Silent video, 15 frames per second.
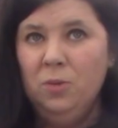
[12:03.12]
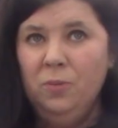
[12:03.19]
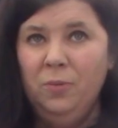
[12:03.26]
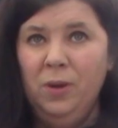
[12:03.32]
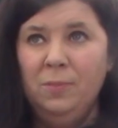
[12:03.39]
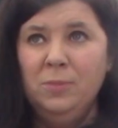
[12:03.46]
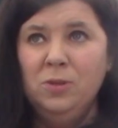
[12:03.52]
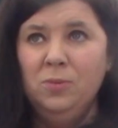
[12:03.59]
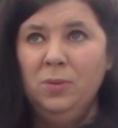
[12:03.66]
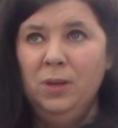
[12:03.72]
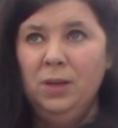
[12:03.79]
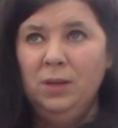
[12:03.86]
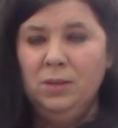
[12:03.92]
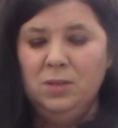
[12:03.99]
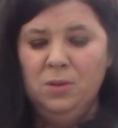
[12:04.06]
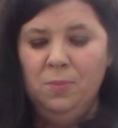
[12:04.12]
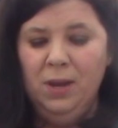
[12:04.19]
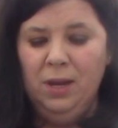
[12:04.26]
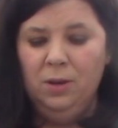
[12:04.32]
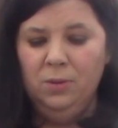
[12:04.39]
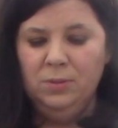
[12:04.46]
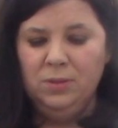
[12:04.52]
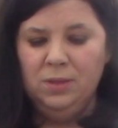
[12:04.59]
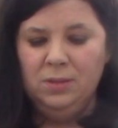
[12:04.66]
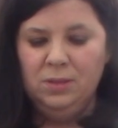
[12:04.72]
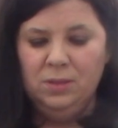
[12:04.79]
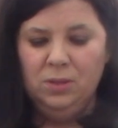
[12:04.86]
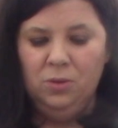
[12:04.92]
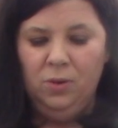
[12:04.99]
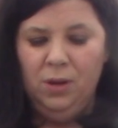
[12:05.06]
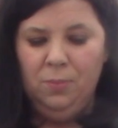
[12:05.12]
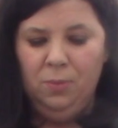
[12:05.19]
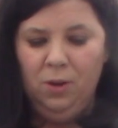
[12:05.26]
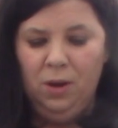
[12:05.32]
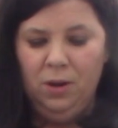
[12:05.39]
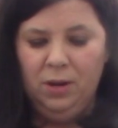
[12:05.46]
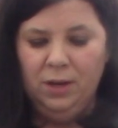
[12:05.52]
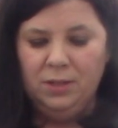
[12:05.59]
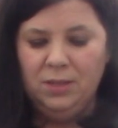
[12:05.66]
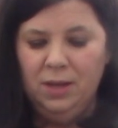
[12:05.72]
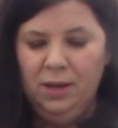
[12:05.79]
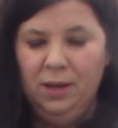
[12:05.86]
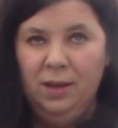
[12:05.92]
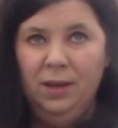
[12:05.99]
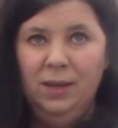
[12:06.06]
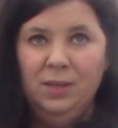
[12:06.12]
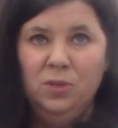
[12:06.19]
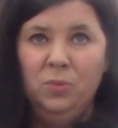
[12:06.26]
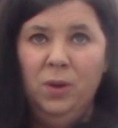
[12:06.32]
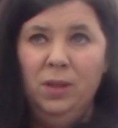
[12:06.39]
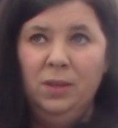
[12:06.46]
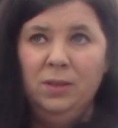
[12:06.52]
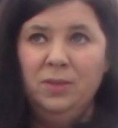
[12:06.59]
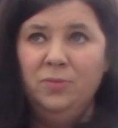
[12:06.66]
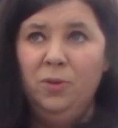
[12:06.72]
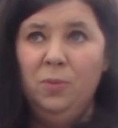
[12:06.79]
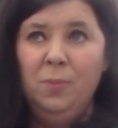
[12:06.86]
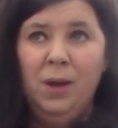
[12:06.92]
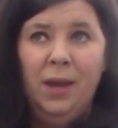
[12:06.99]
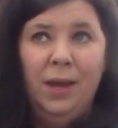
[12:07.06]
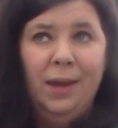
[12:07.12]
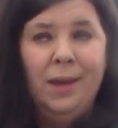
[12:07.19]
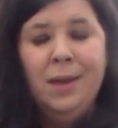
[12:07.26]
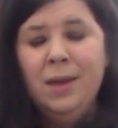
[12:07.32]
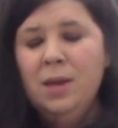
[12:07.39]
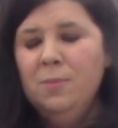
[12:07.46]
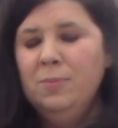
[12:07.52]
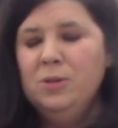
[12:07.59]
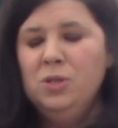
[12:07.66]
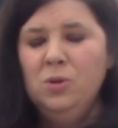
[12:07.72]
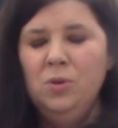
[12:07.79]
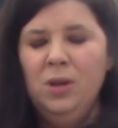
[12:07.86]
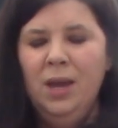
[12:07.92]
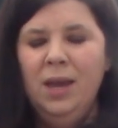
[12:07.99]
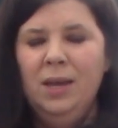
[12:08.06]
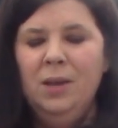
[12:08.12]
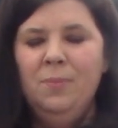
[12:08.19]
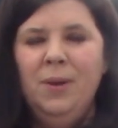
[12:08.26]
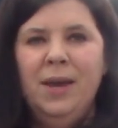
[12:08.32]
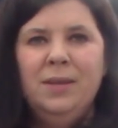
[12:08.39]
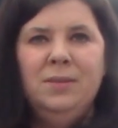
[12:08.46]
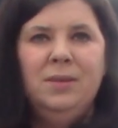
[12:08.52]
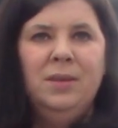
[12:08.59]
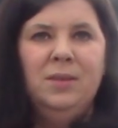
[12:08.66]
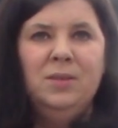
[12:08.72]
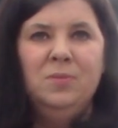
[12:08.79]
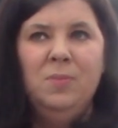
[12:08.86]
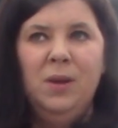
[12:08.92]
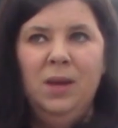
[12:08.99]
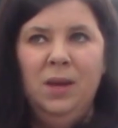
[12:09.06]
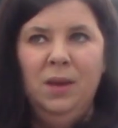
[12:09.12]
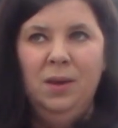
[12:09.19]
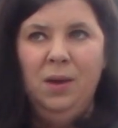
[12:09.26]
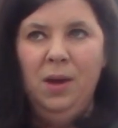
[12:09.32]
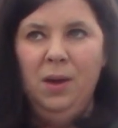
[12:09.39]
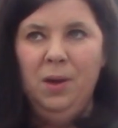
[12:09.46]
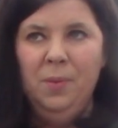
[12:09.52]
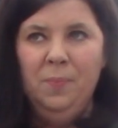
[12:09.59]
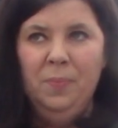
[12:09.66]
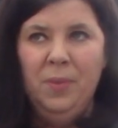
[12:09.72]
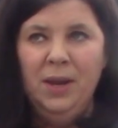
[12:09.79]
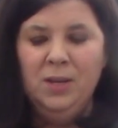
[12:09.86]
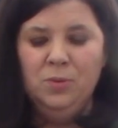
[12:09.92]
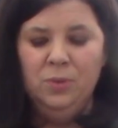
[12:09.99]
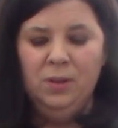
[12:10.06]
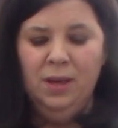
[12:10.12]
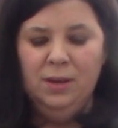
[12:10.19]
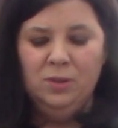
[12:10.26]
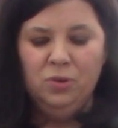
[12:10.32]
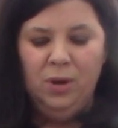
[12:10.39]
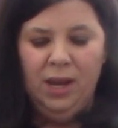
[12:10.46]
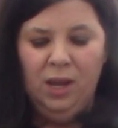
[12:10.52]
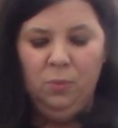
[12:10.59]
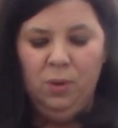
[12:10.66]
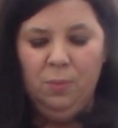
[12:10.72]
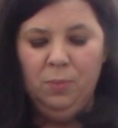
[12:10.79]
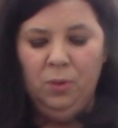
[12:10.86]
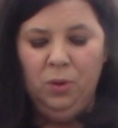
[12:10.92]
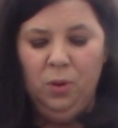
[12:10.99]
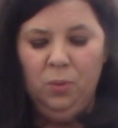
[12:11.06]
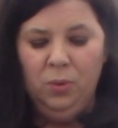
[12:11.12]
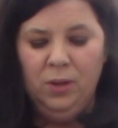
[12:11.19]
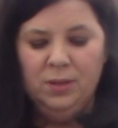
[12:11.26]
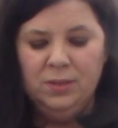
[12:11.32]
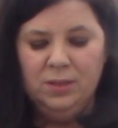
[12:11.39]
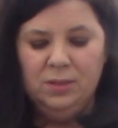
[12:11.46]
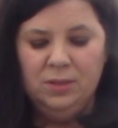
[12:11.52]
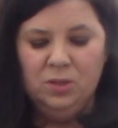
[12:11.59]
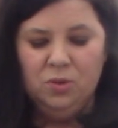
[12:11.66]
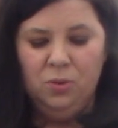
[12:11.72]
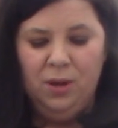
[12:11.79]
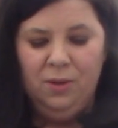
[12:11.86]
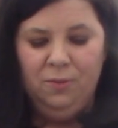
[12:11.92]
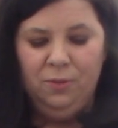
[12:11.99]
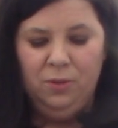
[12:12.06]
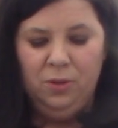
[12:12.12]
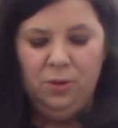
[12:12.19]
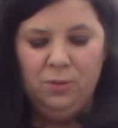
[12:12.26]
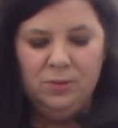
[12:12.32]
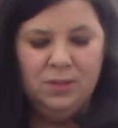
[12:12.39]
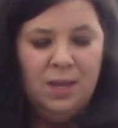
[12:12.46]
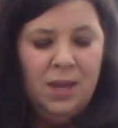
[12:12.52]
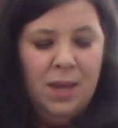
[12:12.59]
if I'm doing tomatoes, this is a great product, as well as for my petunia hanging baskets. I do a lot of dragonwing begonias. This is great for those.